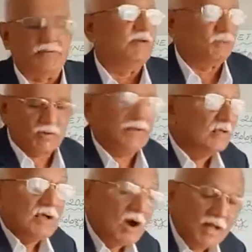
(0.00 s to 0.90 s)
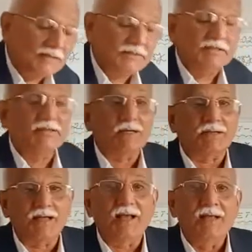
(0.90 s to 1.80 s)
wind, soil, all these things are
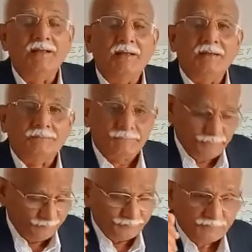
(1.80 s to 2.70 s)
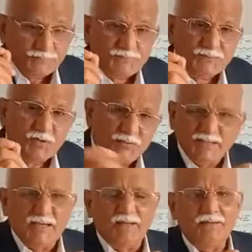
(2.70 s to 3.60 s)
the
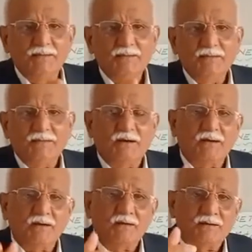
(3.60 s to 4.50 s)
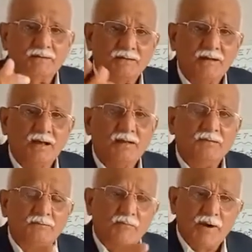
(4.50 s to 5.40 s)
physical or
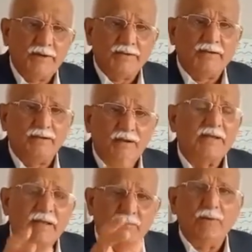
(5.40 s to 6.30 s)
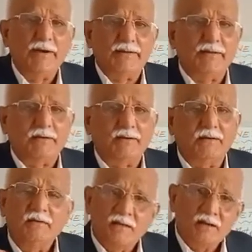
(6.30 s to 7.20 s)
non-biotic or
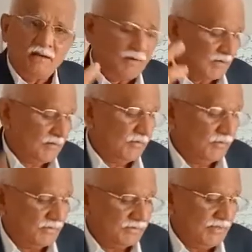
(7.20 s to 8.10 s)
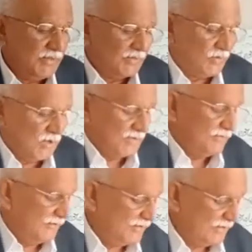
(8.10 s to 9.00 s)
abiotic, or you can say
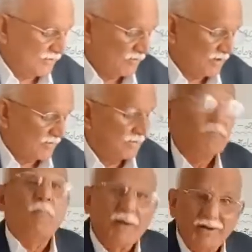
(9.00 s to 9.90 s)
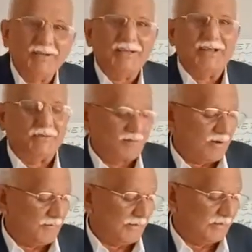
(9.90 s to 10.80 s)
non-living environment. Biotic
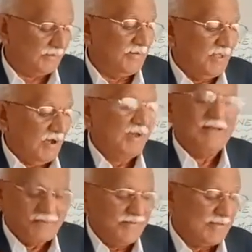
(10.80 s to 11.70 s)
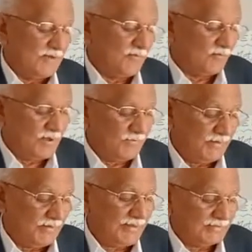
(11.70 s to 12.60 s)
environment or living
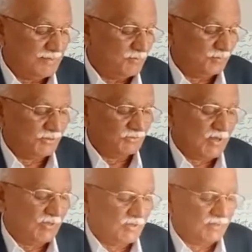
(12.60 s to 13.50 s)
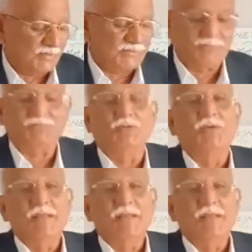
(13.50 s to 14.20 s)
environment, examples of soil organisms,